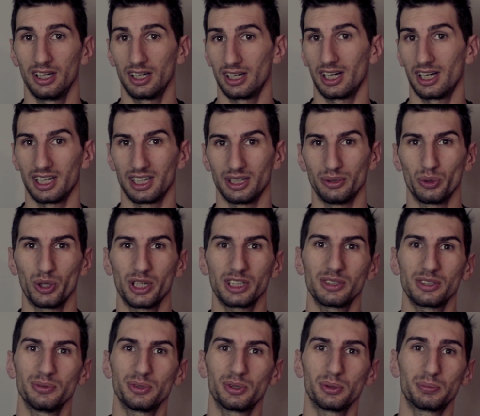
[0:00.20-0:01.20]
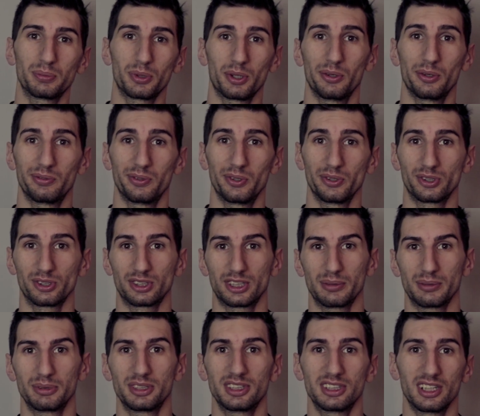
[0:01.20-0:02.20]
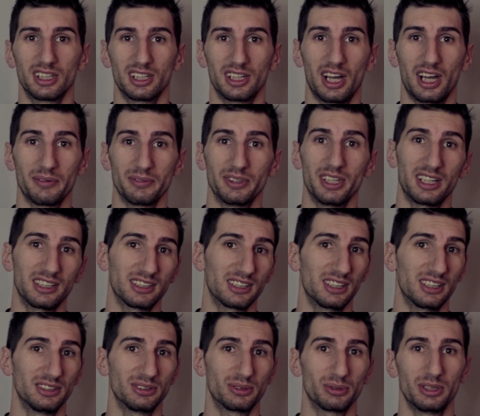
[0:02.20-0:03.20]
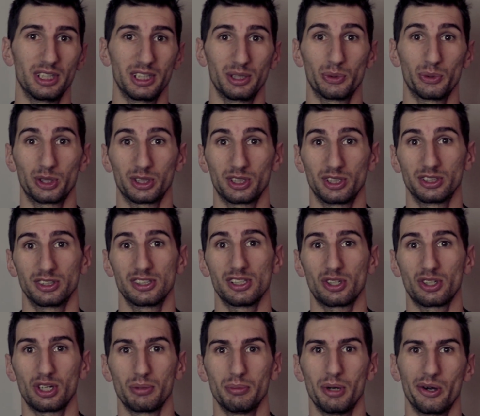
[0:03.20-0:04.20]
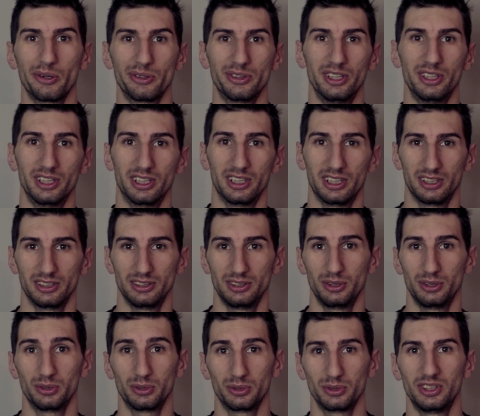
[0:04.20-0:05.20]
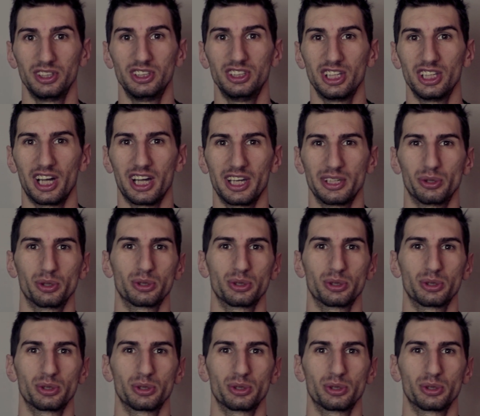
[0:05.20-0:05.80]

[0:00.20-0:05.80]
Hi and welcome to Pro Photo Tips. I'm Daniel and today we're gonna talk about the new DJI